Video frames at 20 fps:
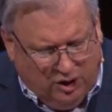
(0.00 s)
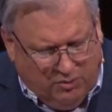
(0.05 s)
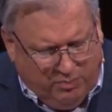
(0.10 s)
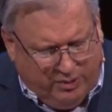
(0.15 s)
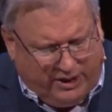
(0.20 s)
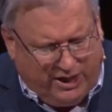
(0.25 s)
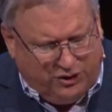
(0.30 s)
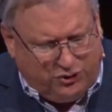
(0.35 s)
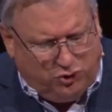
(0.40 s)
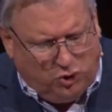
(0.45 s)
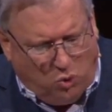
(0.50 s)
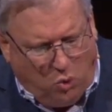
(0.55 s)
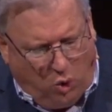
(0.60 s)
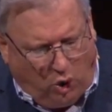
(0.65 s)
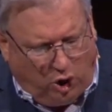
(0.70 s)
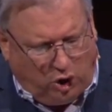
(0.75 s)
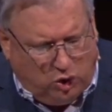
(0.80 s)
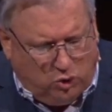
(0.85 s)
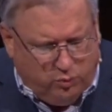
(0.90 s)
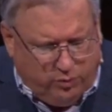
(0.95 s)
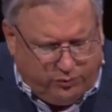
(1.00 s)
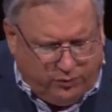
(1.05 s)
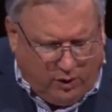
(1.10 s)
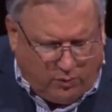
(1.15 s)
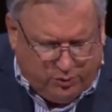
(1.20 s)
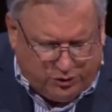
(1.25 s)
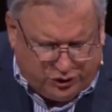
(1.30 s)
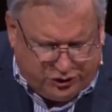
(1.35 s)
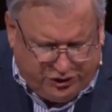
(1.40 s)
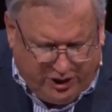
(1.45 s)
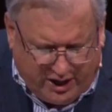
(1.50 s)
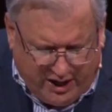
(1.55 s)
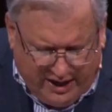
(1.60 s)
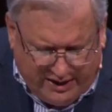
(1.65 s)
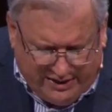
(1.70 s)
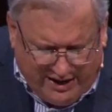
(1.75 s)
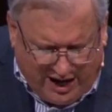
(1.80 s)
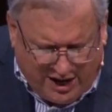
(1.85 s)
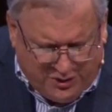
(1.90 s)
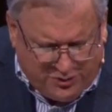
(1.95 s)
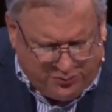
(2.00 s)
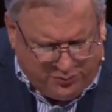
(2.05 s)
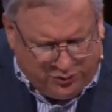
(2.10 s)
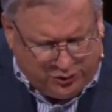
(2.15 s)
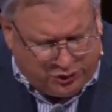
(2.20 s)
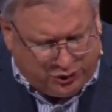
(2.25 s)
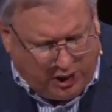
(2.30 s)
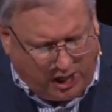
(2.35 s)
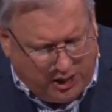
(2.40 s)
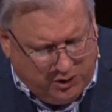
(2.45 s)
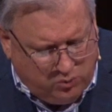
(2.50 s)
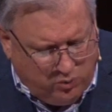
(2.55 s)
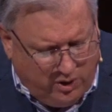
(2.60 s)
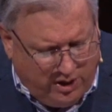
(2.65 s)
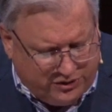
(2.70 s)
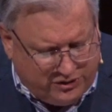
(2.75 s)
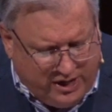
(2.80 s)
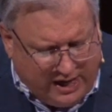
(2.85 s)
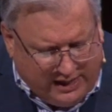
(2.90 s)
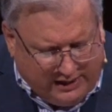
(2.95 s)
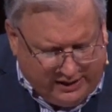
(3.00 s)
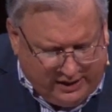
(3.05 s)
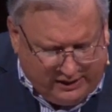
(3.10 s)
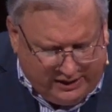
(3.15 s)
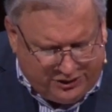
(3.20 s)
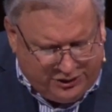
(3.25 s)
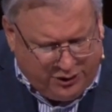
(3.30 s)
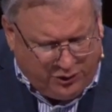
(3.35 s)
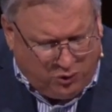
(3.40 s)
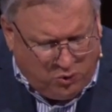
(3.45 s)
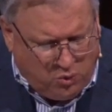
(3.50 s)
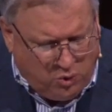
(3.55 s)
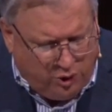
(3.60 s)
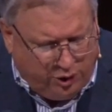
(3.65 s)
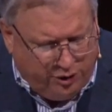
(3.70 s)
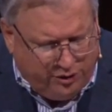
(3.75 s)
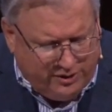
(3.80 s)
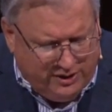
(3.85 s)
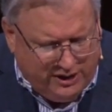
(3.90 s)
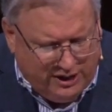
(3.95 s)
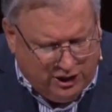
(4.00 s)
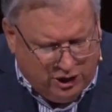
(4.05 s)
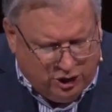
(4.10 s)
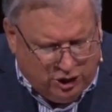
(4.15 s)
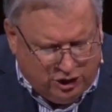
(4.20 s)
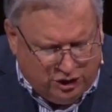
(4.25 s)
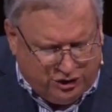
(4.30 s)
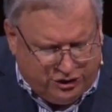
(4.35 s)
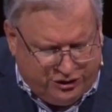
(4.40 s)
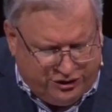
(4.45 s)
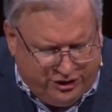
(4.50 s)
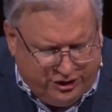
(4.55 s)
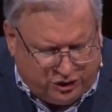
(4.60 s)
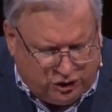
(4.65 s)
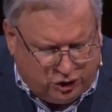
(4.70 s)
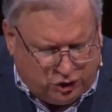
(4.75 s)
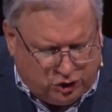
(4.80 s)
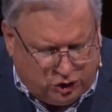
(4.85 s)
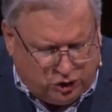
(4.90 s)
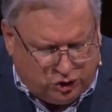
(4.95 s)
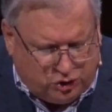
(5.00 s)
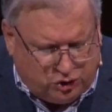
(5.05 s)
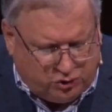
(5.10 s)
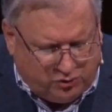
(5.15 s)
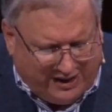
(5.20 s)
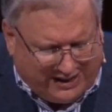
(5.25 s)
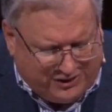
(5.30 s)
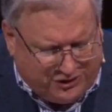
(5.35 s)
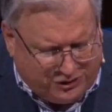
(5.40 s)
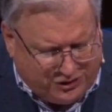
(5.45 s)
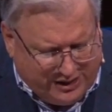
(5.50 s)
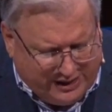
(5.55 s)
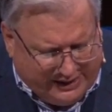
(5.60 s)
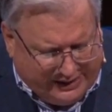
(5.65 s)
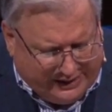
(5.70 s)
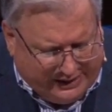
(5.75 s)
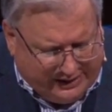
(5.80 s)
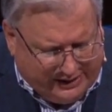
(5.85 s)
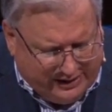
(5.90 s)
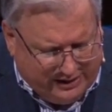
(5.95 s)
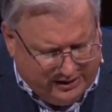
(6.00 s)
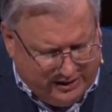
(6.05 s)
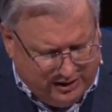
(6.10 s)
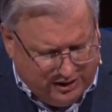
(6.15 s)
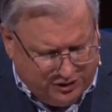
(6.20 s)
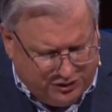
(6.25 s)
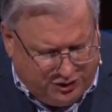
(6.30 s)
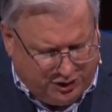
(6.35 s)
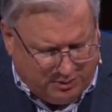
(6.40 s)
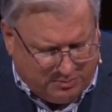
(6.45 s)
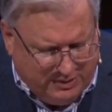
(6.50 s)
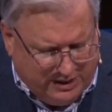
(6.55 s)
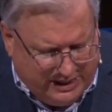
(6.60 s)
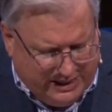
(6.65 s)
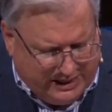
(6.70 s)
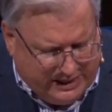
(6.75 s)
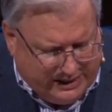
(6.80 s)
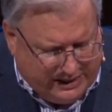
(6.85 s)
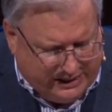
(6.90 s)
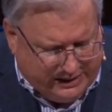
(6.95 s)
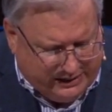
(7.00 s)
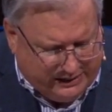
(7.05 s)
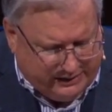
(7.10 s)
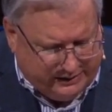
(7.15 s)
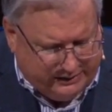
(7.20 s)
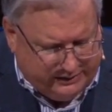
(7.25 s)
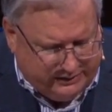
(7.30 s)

Because the work that was done under the sun was, listen to the word, distressing to me.